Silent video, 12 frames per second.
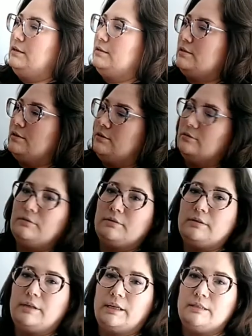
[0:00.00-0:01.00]
So
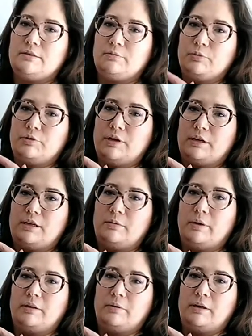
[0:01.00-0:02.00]
thanks, Brew Donkey,
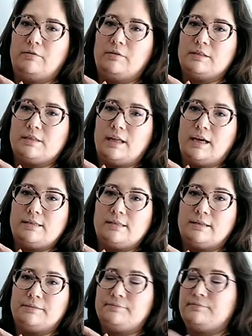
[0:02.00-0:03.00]
by the way, for this glass.
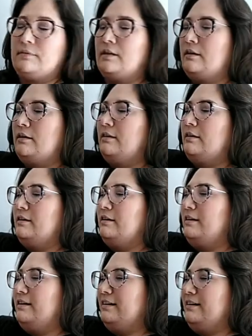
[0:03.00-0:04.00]

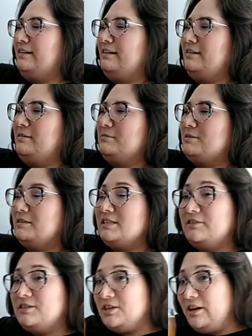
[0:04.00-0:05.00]
So let's
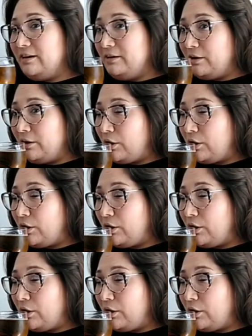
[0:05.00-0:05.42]
give it a shot.